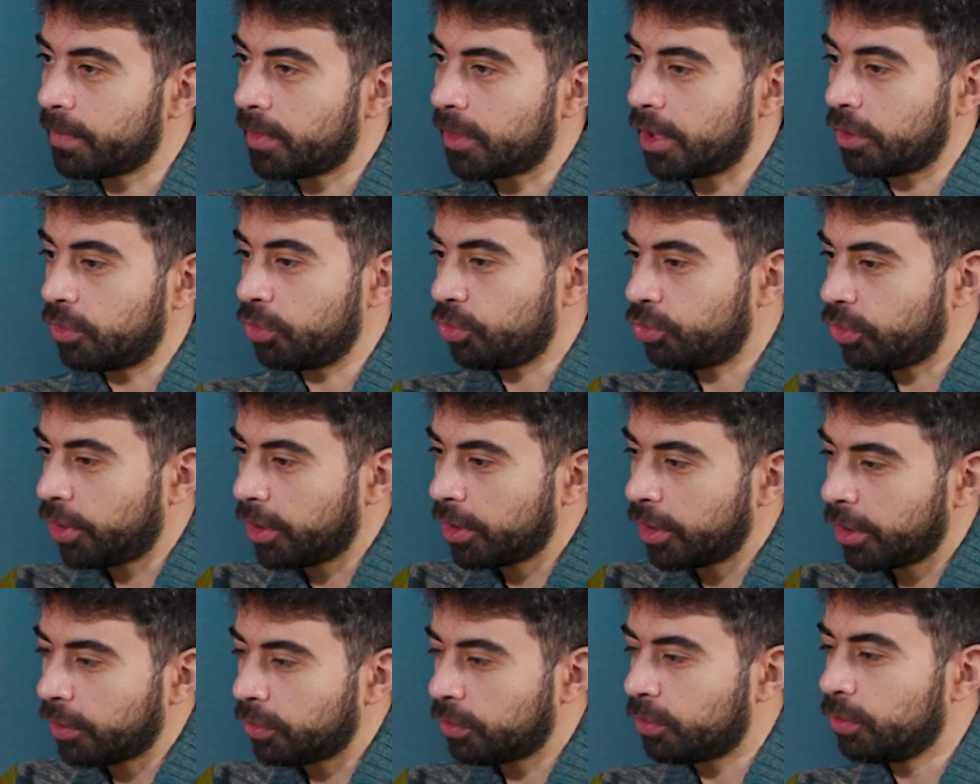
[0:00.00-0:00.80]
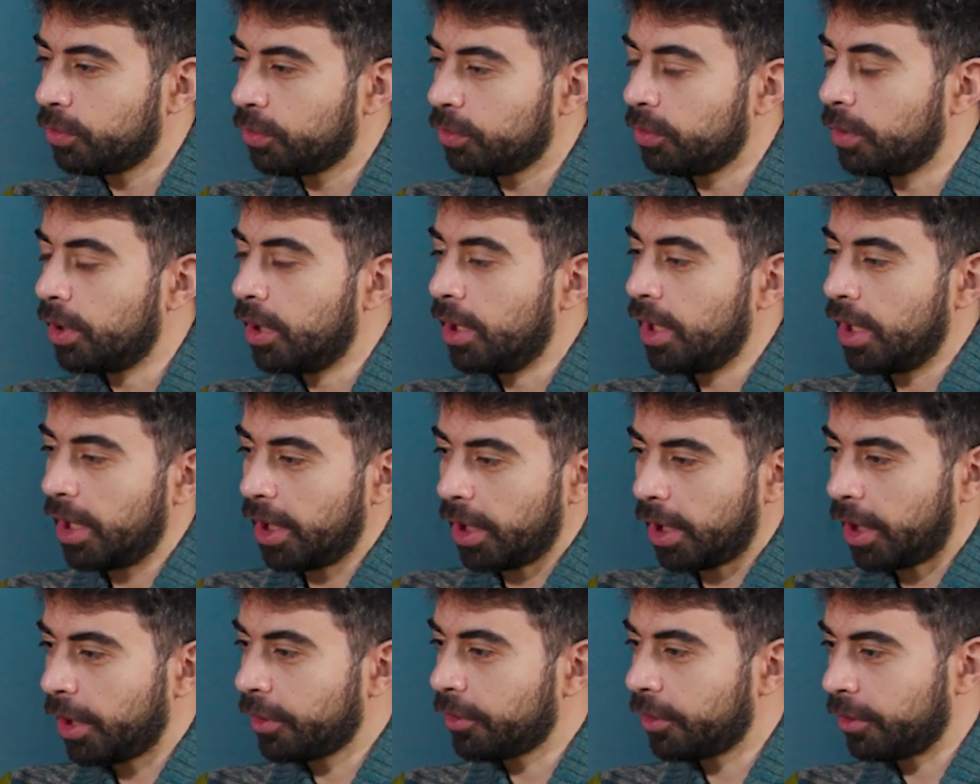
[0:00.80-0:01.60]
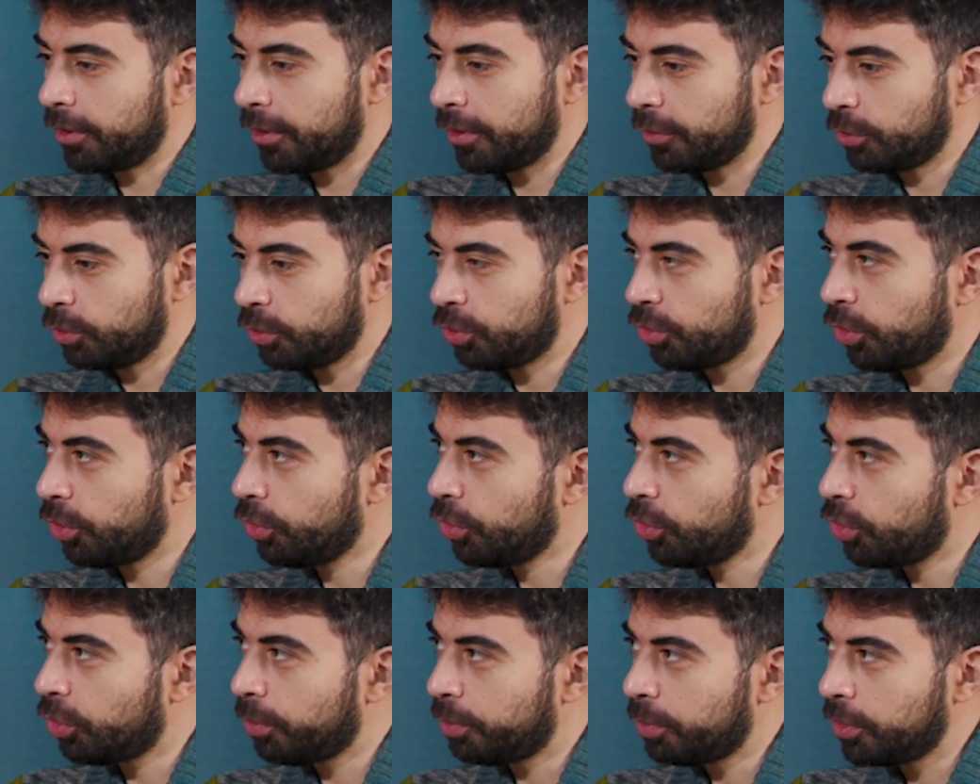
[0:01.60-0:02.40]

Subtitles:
like, you try not to show your